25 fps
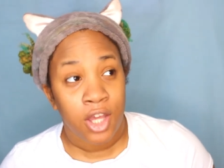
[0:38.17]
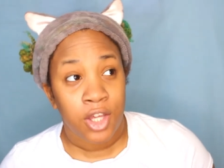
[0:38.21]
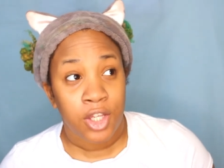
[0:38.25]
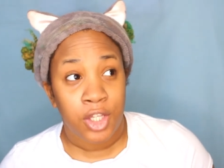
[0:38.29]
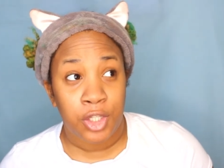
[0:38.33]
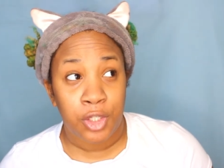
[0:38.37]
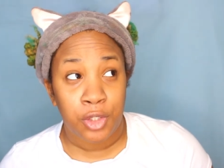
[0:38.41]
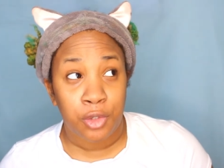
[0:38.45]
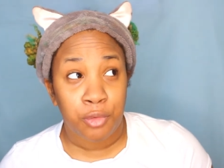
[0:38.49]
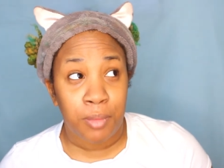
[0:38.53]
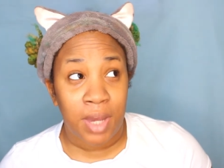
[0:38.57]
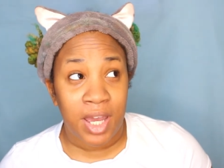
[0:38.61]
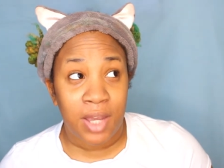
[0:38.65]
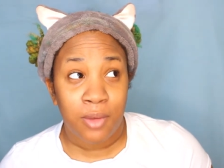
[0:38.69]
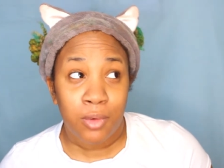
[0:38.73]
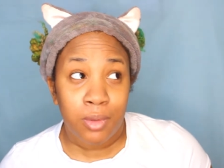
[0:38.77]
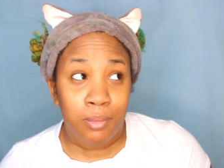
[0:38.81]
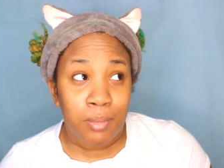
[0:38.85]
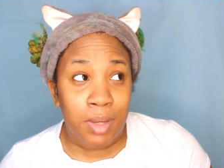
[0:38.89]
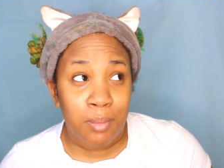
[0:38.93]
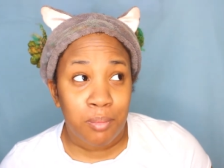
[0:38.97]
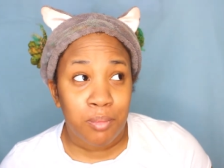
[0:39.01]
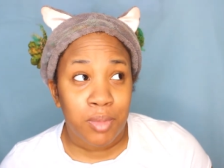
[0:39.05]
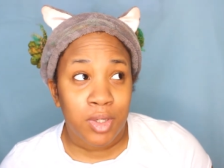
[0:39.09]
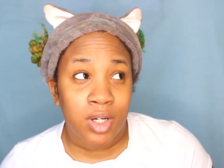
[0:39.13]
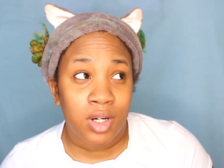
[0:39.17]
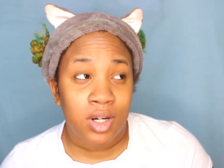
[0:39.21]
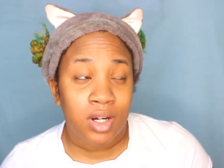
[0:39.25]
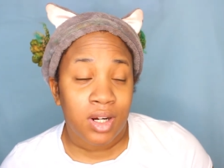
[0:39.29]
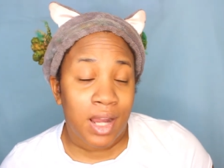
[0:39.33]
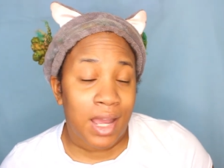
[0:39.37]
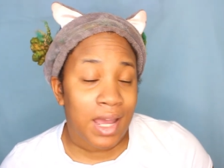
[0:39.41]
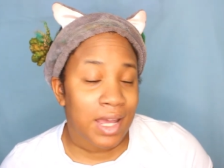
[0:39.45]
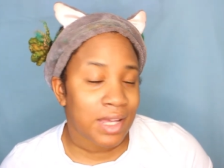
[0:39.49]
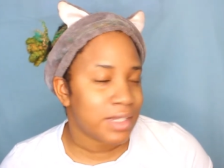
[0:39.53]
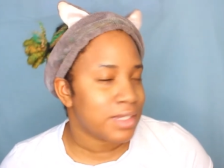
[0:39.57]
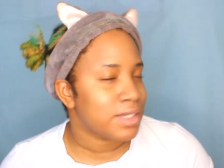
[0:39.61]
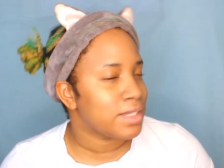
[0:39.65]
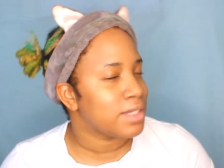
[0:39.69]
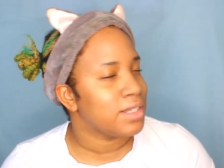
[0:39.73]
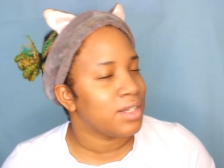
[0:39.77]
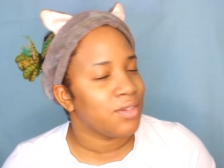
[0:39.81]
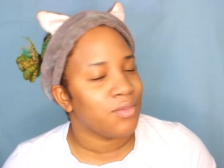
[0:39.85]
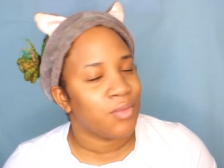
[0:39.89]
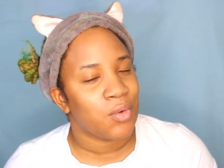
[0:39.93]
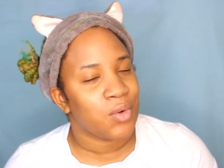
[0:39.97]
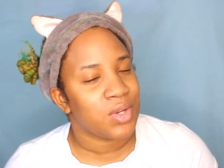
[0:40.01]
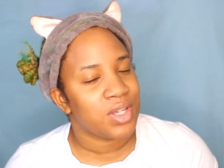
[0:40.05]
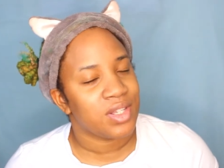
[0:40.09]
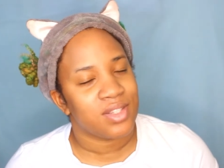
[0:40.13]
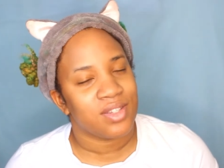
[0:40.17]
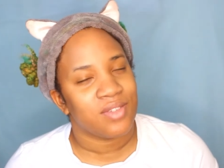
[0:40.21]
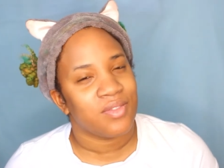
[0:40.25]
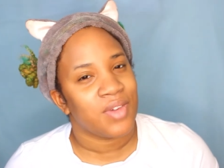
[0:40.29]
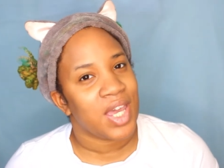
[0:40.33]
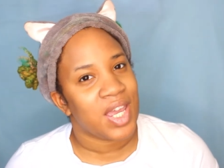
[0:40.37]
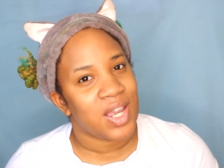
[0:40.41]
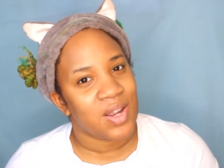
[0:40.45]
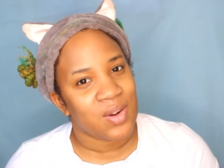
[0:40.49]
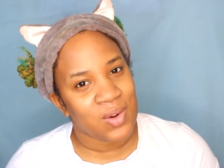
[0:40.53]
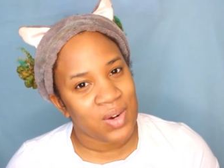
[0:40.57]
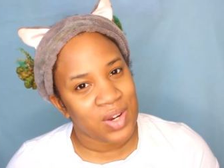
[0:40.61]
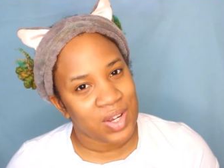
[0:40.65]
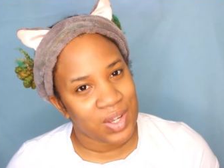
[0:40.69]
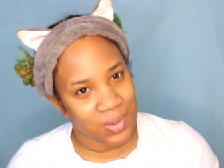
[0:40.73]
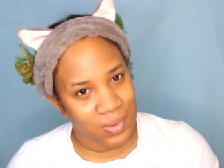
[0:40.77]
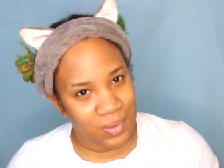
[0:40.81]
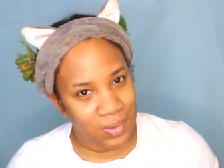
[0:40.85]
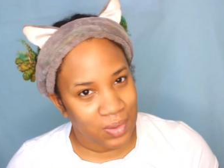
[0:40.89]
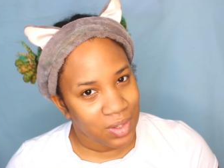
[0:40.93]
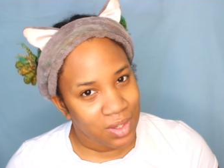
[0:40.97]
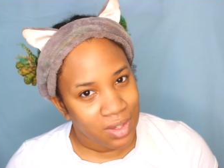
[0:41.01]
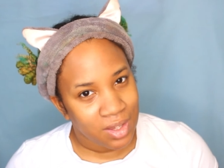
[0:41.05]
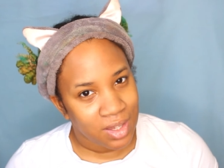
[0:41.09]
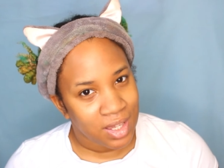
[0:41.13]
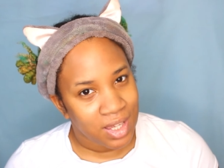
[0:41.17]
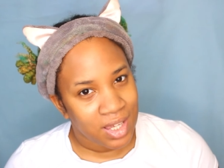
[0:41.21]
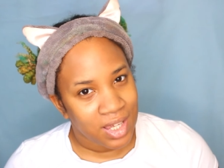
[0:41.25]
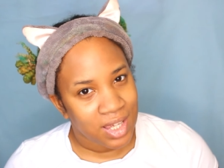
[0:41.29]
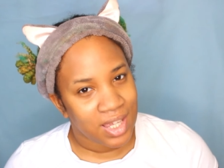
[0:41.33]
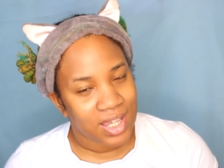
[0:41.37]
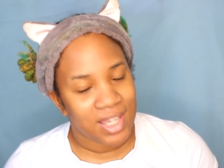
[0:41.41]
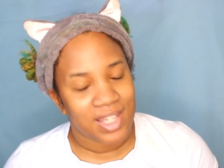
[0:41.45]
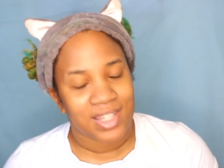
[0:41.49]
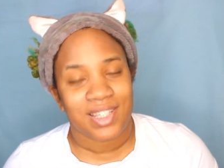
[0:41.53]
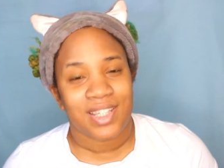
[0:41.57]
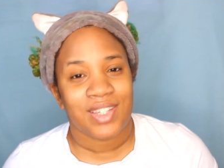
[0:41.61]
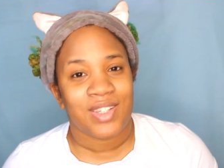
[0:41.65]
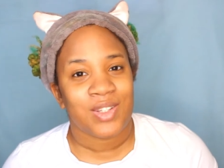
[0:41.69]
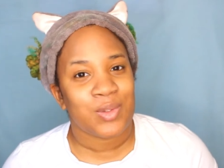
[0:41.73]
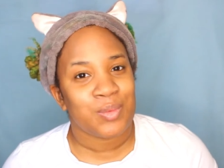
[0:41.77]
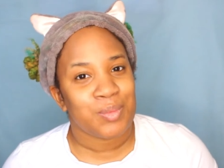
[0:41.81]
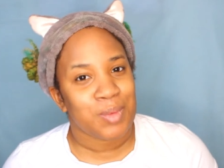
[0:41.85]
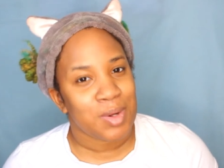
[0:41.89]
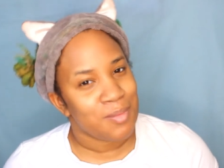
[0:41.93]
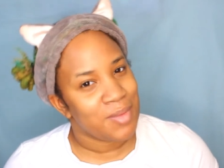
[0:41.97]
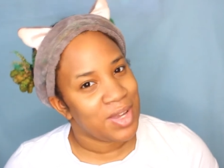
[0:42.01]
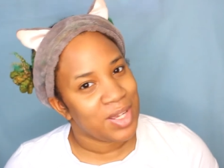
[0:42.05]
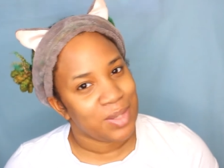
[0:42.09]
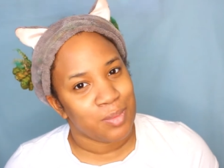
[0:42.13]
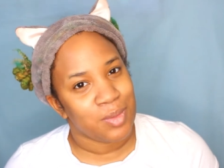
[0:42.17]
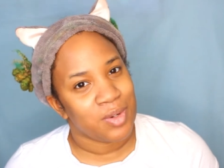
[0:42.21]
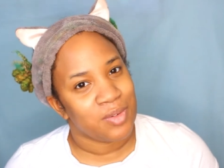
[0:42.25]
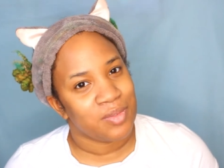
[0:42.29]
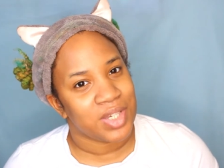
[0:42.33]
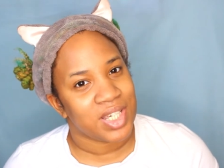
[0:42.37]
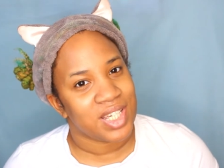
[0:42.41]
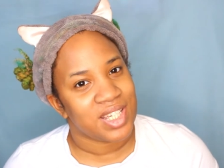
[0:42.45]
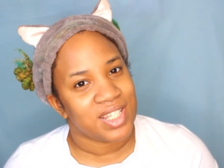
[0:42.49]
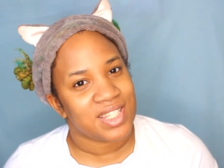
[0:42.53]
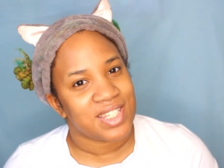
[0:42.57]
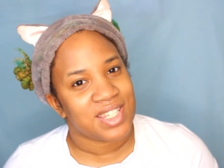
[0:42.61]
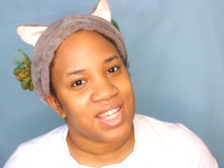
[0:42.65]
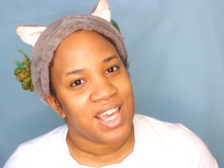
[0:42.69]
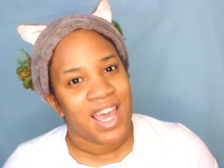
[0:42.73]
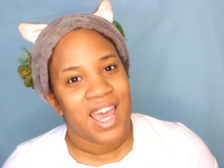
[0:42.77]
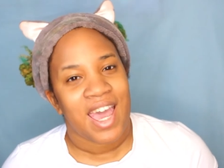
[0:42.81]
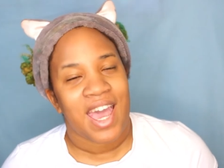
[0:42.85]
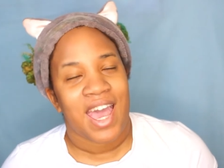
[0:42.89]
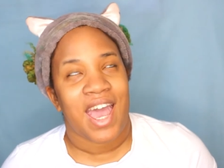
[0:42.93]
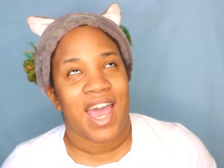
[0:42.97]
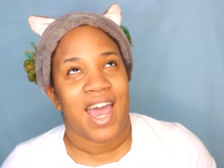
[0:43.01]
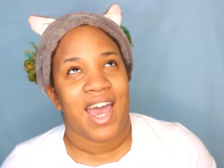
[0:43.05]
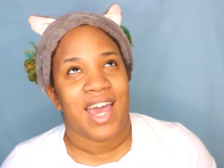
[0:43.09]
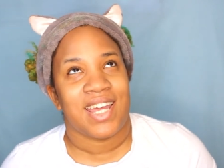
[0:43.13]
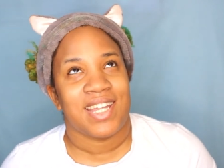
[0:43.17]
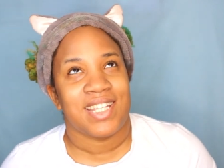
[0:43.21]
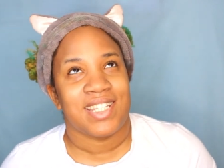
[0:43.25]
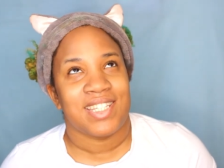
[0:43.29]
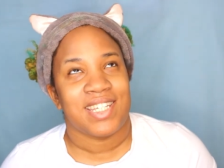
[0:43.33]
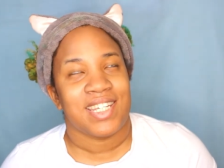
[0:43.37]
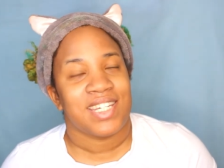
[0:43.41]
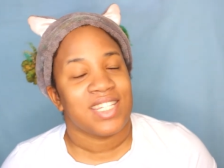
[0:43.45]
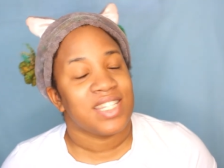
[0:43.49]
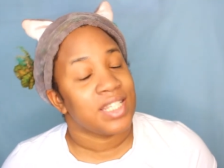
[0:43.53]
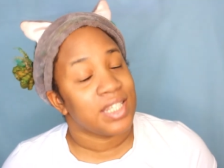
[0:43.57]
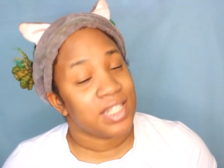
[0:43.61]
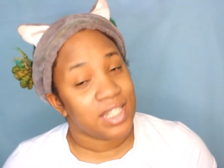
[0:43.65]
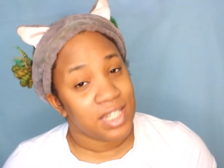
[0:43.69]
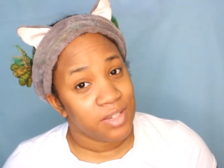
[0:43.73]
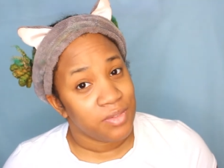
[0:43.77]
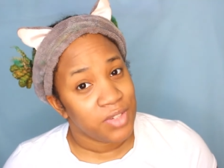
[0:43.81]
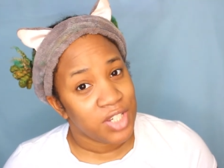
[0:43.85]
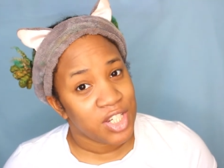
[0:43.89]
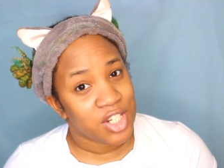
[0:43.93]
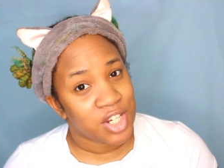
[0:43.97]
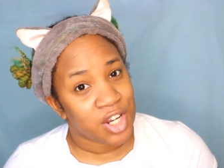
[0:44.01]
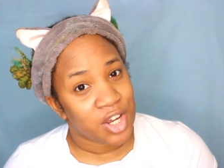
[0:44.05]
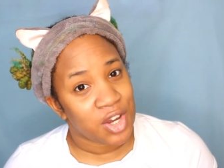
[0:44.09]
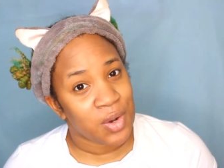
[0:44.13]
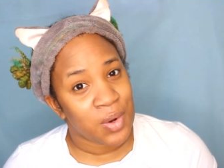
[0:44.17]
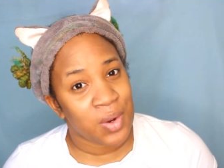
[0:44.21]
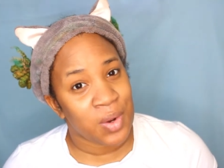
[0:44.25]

You might remember her as the voice of Ariel in the Little Mermaid movies and the TV show.